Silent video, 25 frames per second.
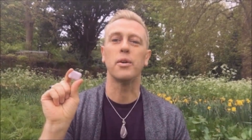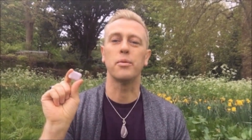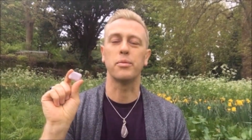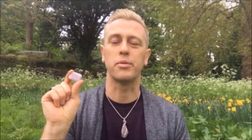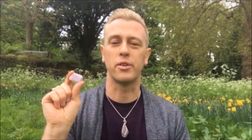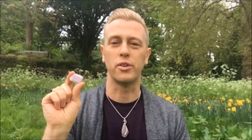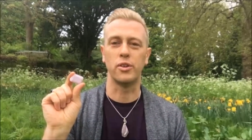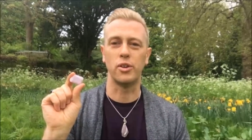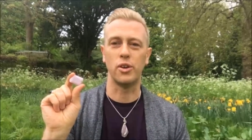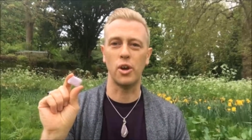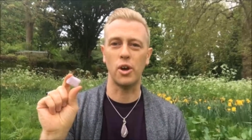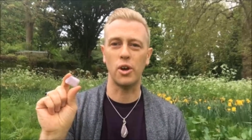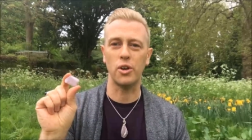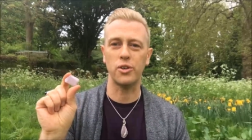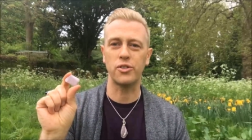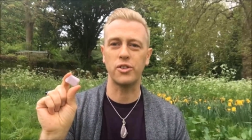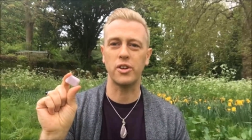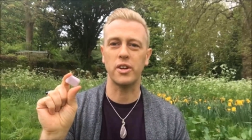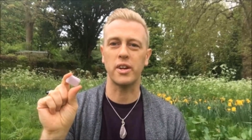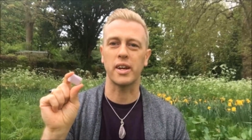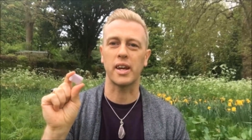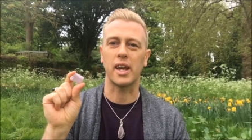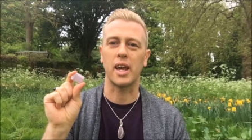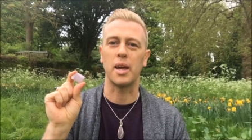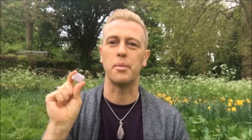helps to
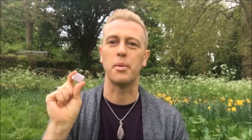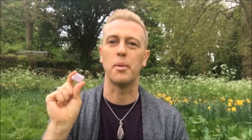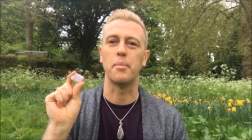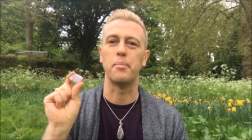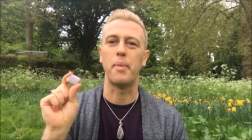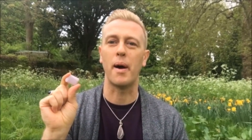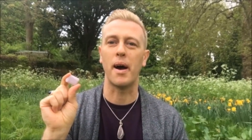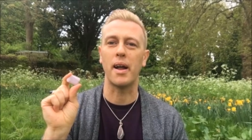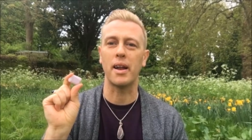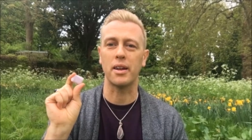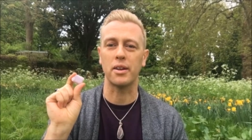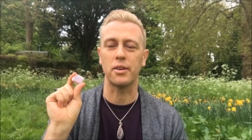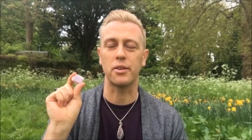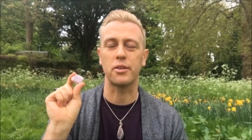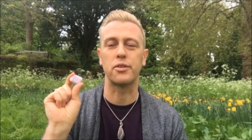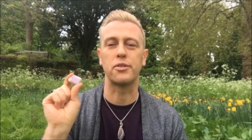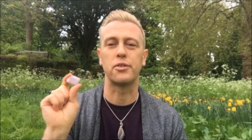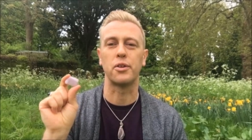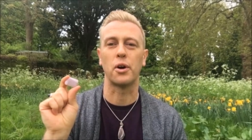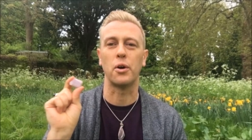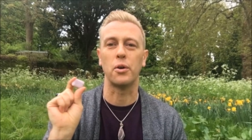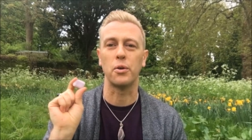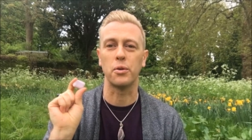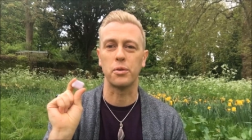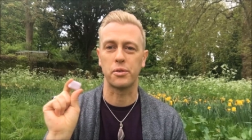nurture and keep a balanced
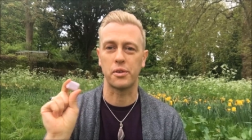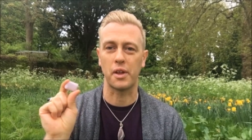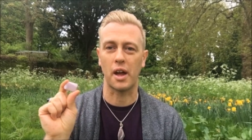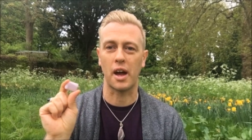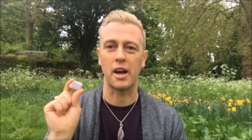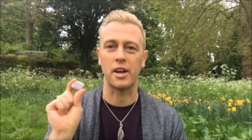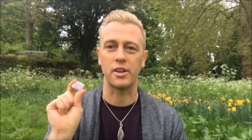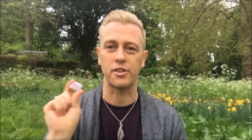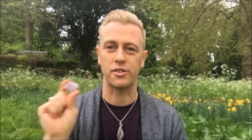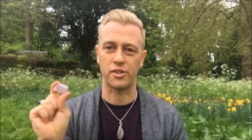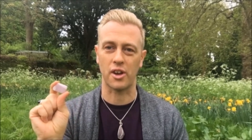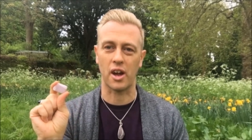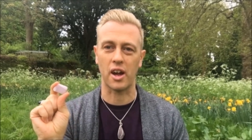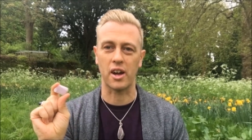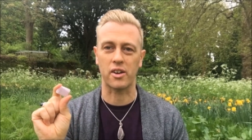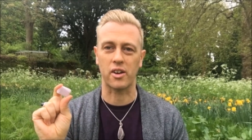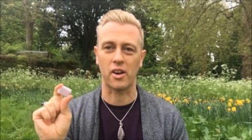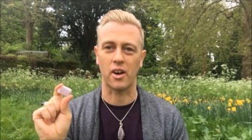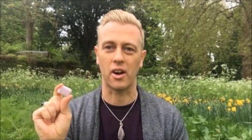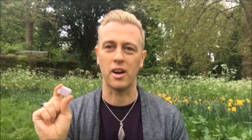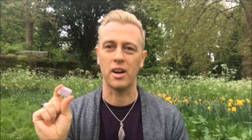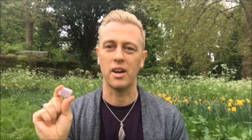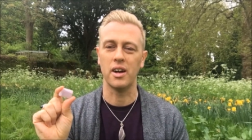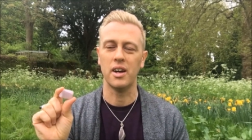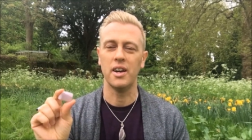soul star
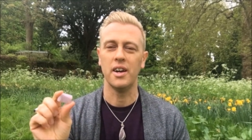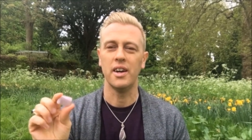chakra.